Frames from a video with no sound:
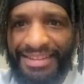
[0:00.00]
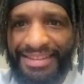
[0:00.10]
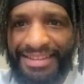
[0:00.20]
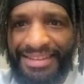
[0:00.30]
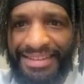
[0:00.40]

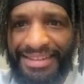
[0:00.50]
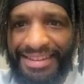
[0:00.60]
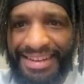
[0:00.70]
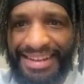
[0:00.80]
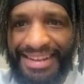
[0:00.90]

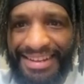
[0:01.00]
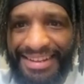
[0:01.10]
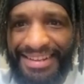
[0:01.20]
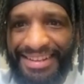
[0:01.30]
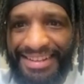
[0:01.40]

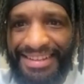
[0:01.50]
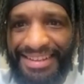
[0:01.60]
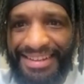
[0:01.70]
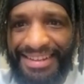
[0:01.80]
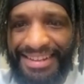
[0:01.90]

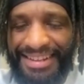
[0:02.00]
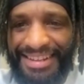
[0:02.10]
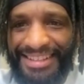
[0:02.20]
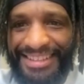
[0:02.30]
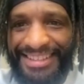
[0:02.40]

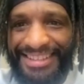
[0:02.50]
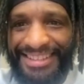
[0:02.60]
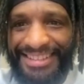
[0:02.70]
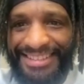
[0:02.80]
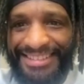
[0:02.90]

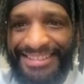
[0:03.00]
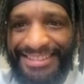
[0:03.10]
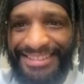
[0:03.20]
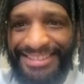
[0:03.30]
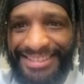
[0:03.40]

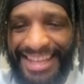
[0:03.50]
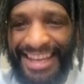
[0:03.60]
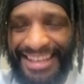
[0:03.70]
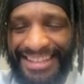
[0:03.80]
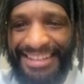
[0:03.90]

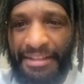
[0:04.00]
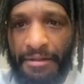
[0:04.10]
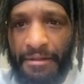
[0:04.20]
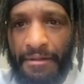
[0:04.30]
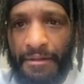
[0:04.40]

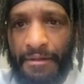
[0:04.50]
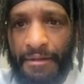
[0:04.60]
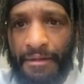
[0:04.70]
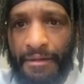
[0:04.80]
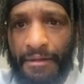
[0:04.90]

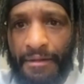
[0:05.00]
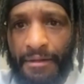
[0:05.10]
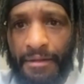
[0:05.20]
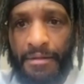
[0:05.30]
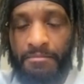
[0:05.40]

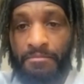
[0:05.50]
The person shown says nothing.